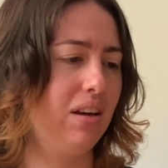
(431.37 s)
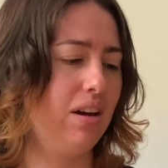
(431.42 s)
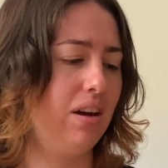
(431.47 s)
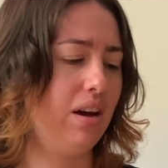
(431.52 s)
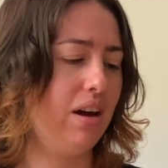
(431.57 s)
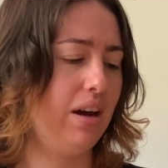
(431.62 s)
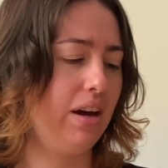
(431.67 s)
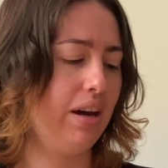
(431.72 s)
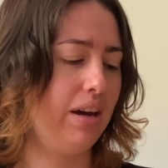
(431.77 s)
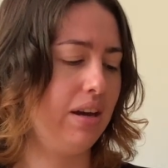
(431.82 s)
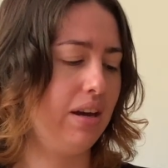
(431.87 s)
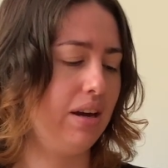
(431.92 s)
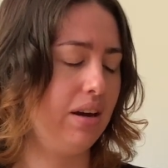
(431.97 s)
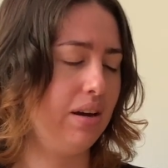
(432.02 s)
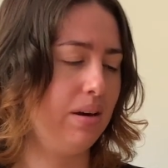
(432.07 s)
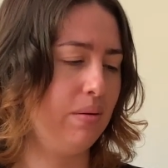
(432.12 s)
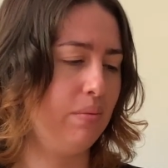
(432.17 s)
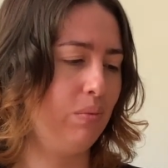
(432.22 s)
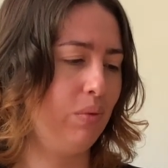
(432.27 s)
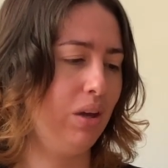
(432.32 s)
I
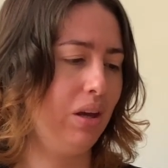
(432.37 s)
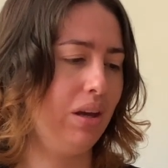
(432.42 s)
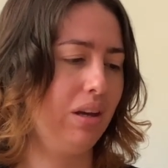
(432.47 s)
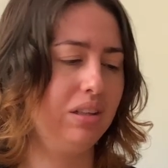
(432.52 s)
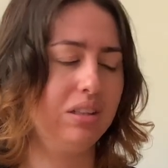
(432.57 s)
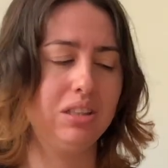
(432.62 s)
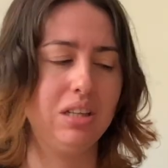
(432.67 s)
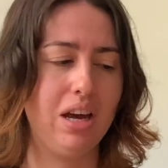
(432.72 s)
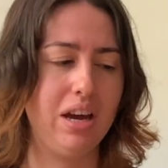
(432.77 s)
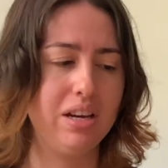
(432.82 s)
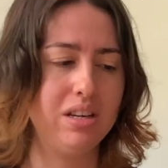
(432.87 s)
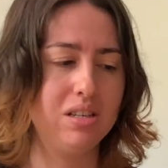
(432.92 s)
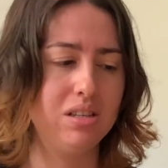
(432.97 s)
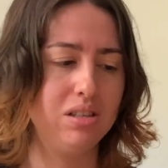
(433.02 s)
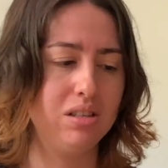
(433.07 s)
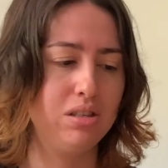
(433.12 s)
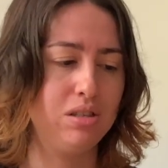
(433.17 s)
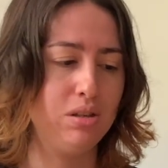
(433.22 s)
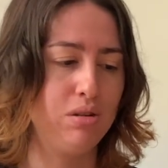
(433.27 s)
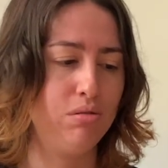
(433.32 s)
am
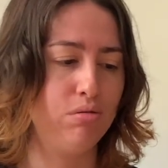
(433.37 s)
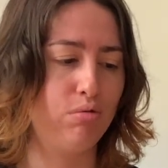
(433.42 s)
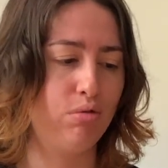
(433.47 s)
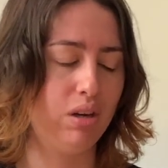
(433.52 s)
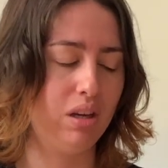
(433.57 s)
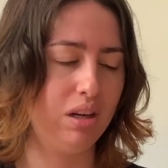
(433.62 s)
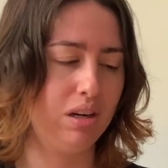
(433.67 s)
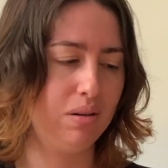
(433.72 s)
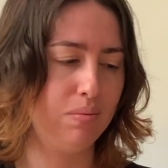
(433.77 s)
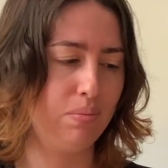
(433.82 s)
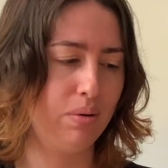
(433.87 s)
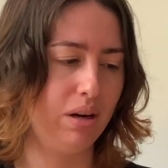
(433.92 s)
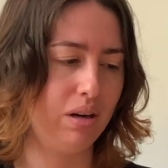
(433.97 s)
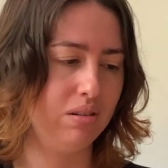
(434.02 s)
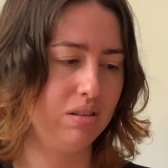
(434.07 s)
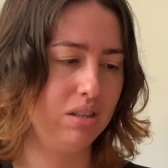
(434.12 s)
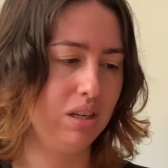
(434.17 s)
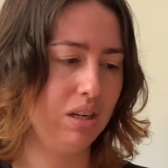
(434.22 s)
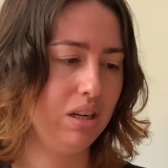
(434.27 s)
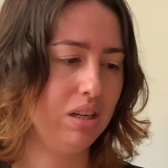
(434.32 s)
excited to read
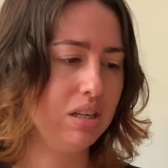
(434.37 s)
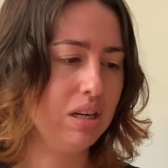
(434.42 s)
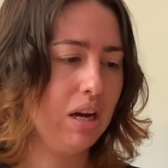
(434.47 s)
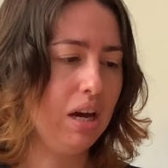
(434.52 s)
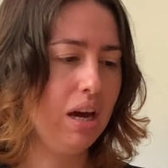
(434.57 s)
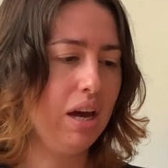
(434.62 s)
about it.